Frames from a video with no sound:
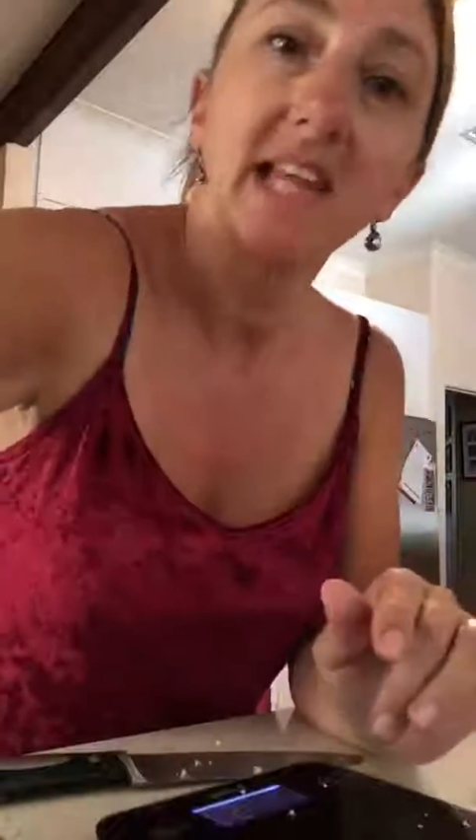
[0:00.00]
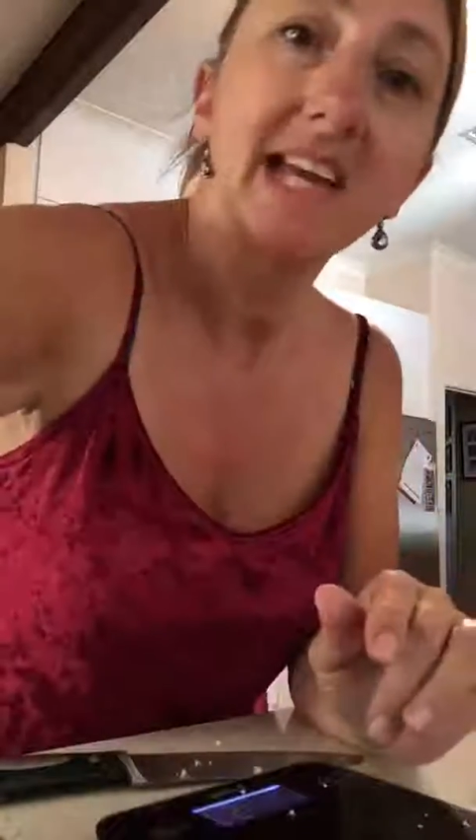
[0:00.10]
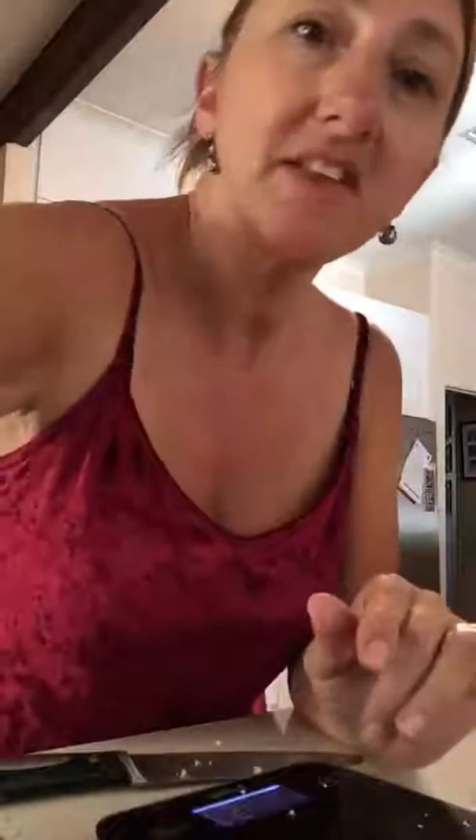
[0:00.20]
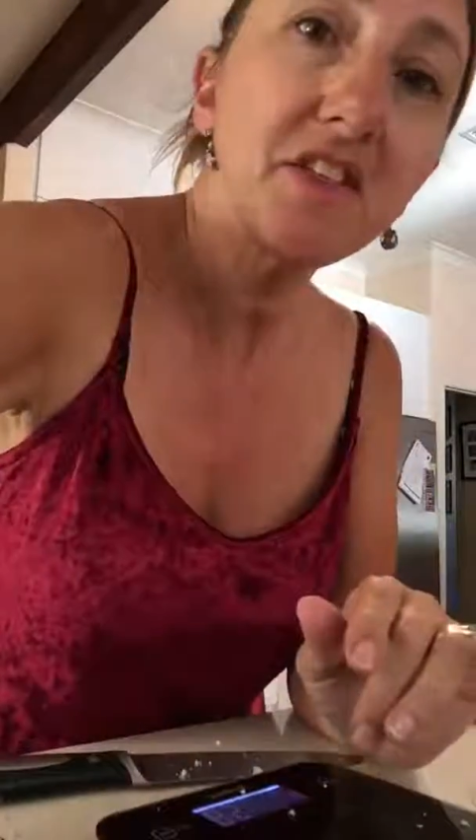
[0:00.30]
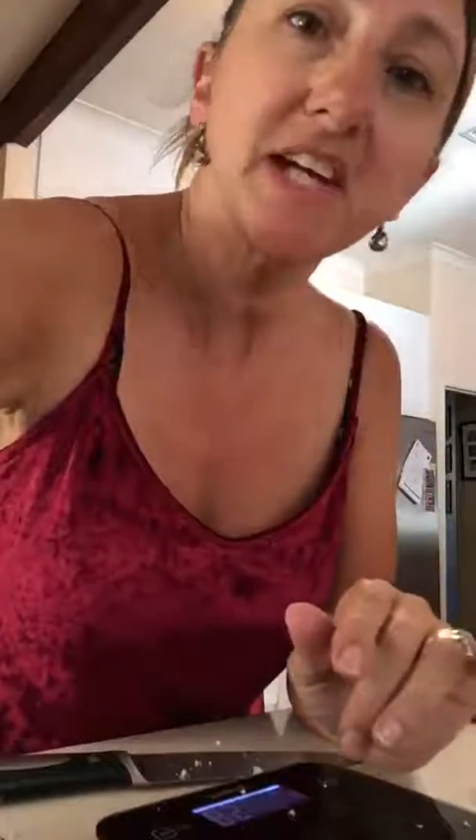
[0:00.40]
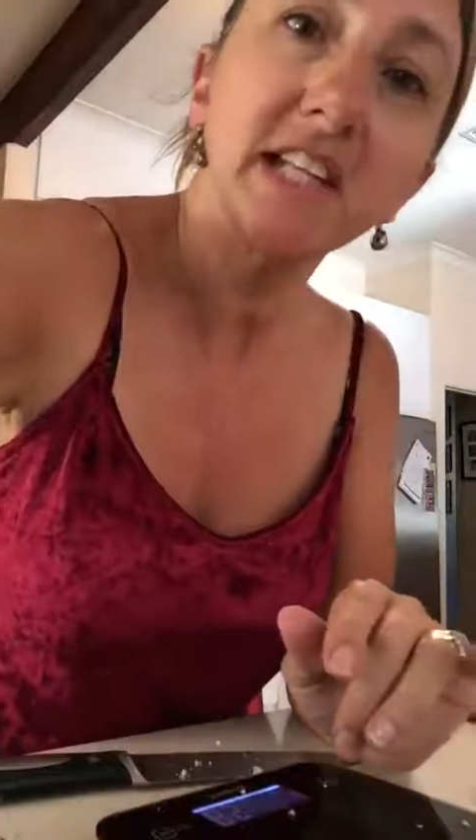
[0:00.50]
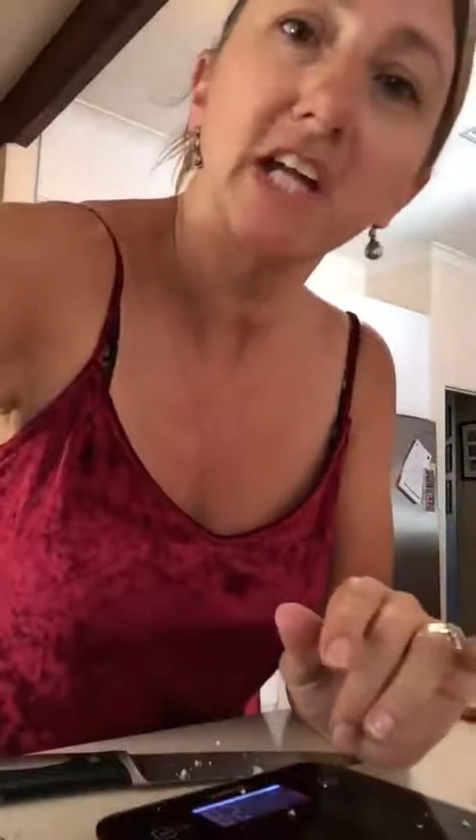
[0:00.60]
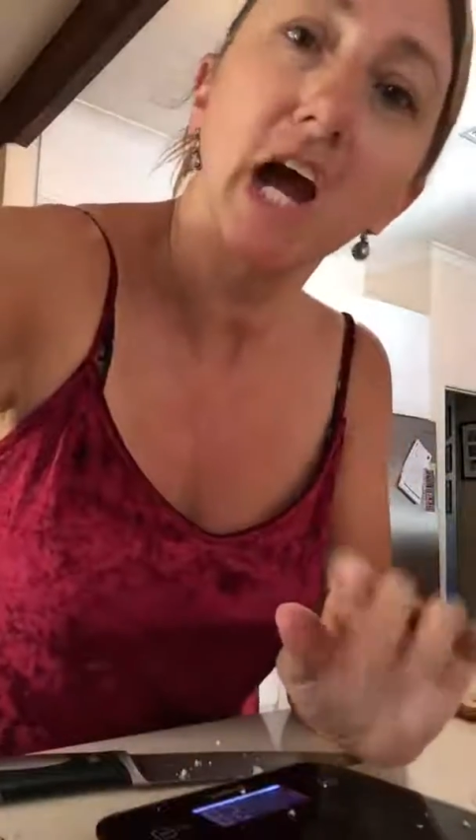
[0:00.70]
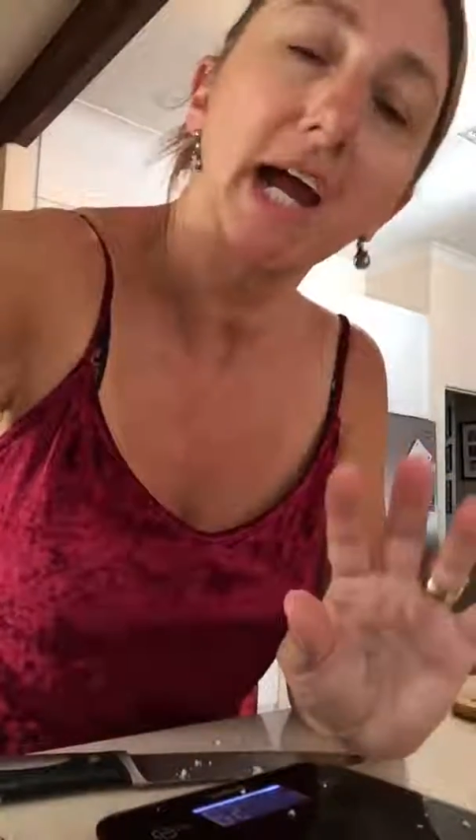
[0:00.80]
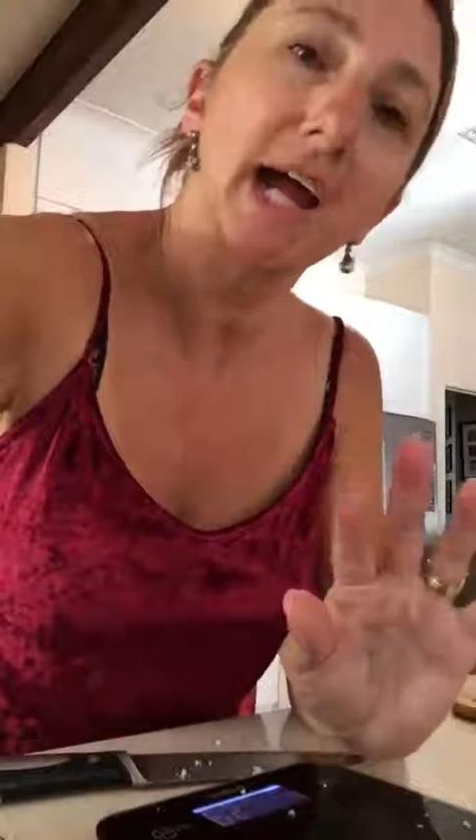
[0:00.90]
The other thing that
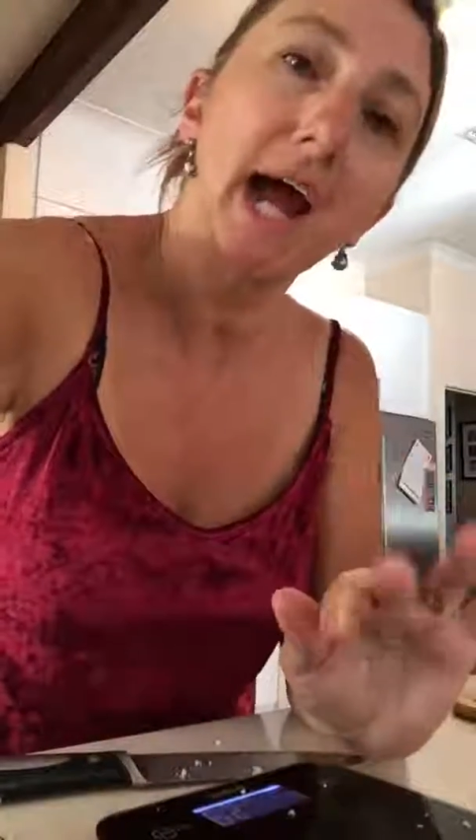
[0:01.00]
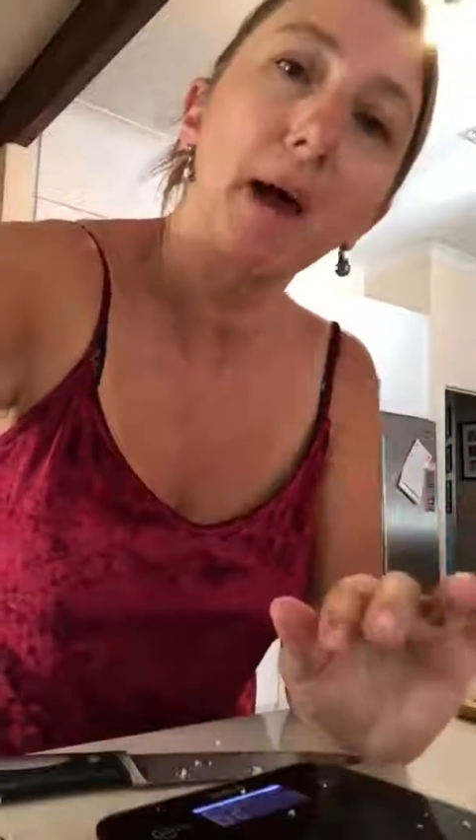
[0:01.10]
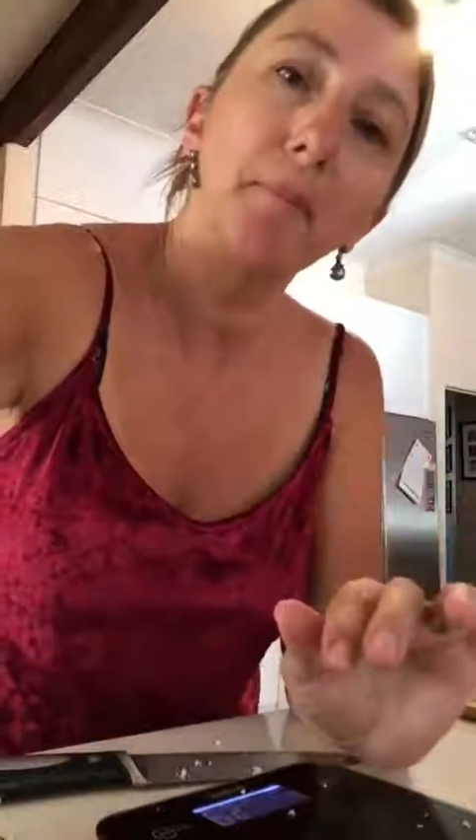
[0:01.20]
I